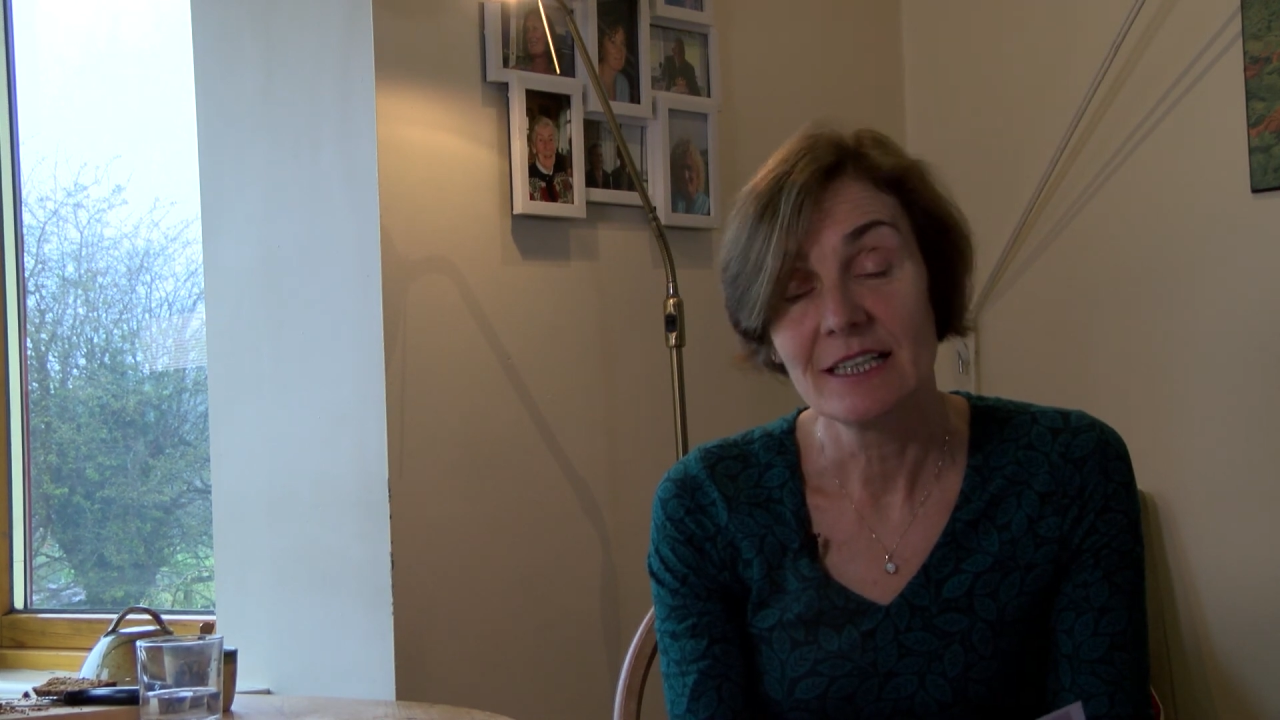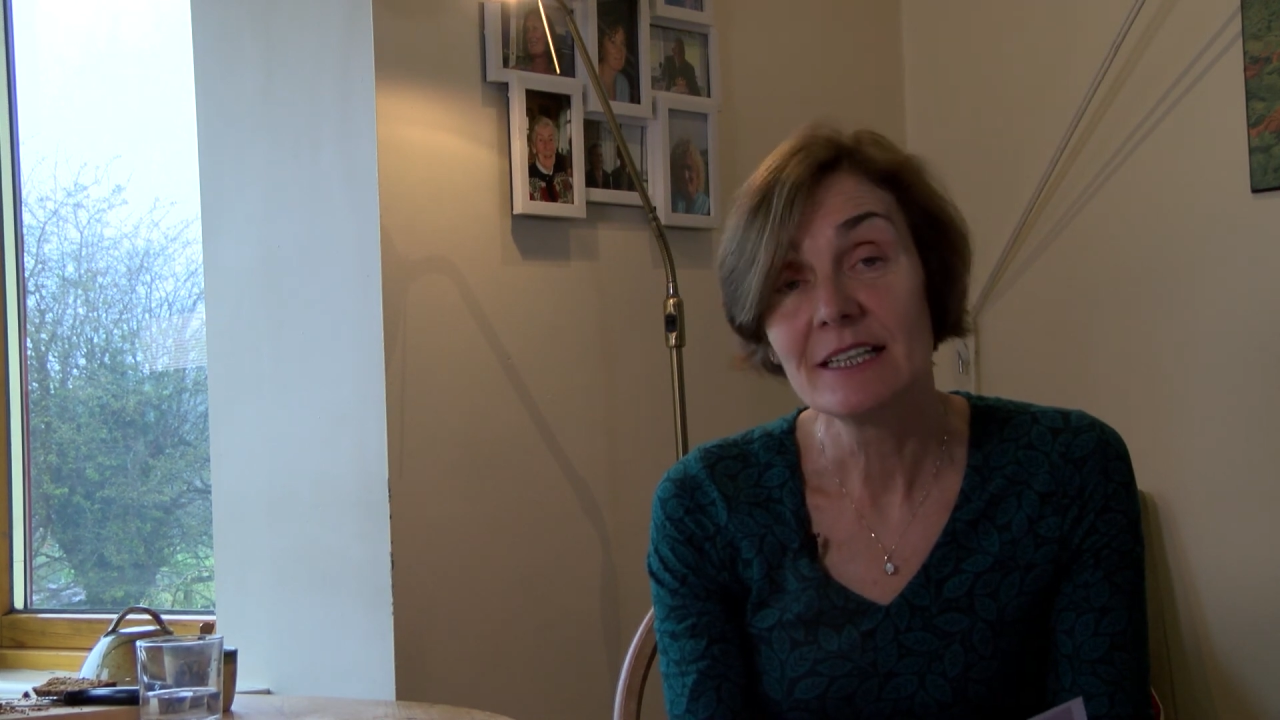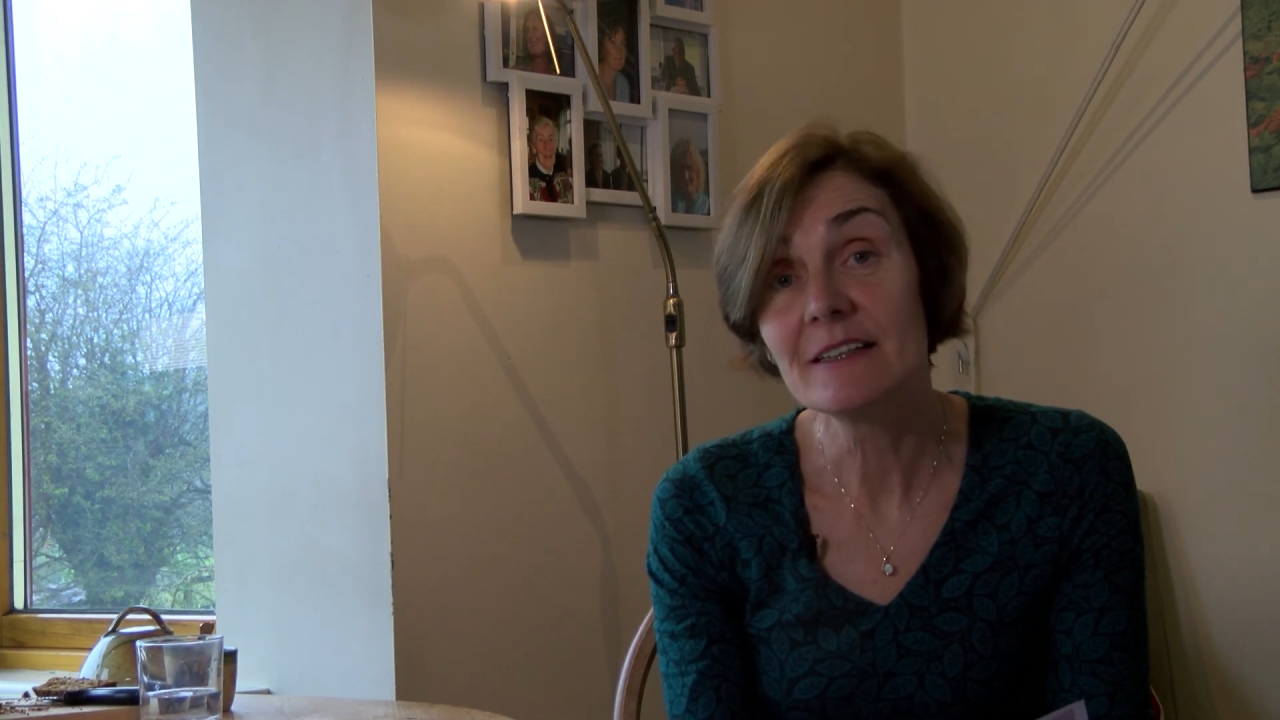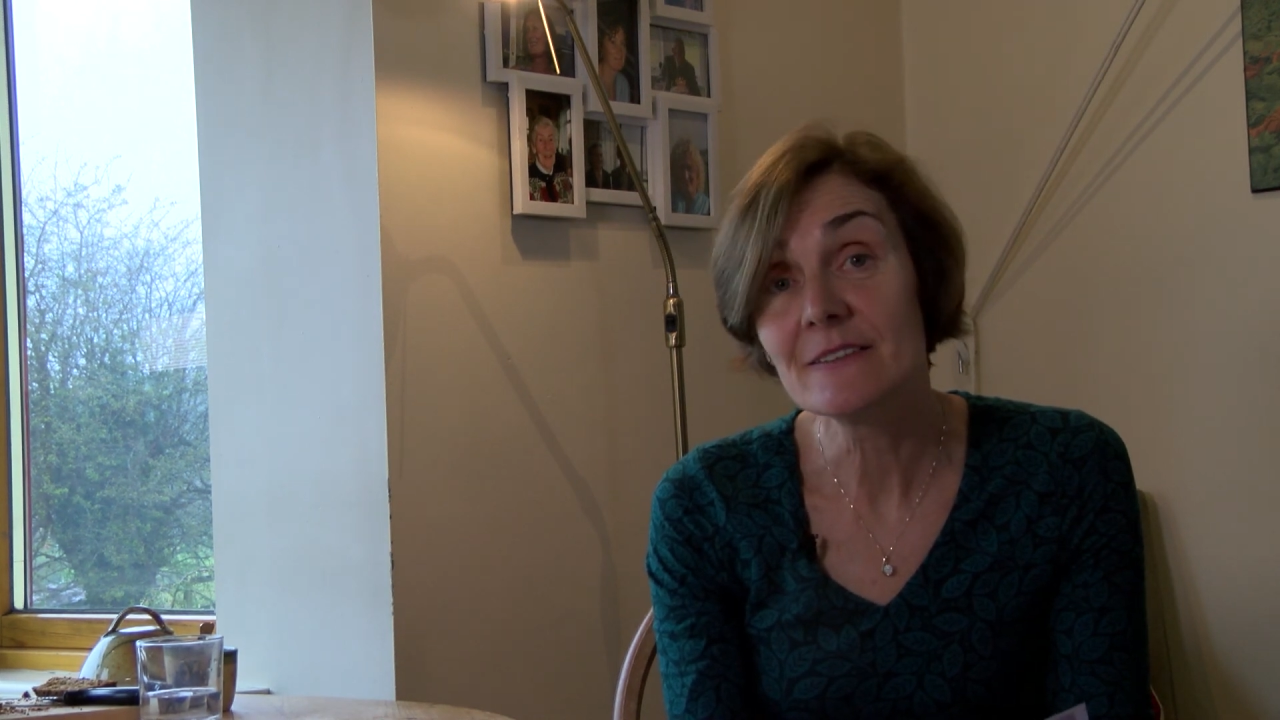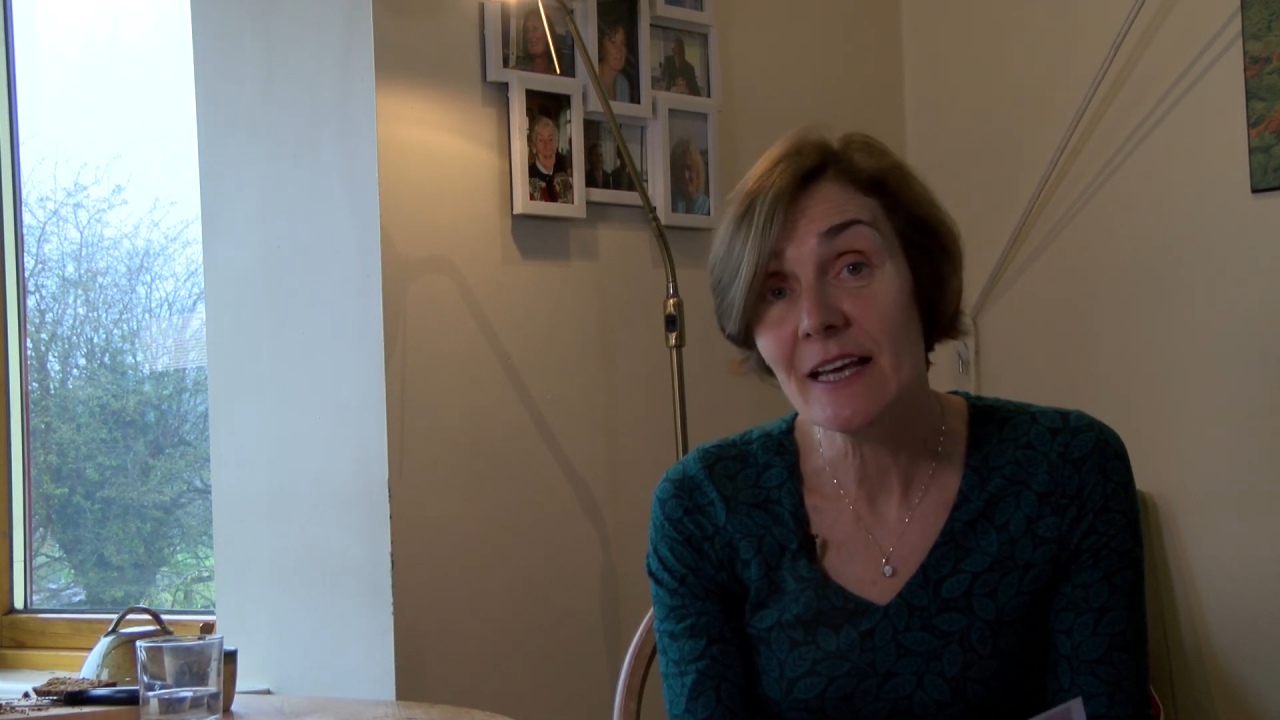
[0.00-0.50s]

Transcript: His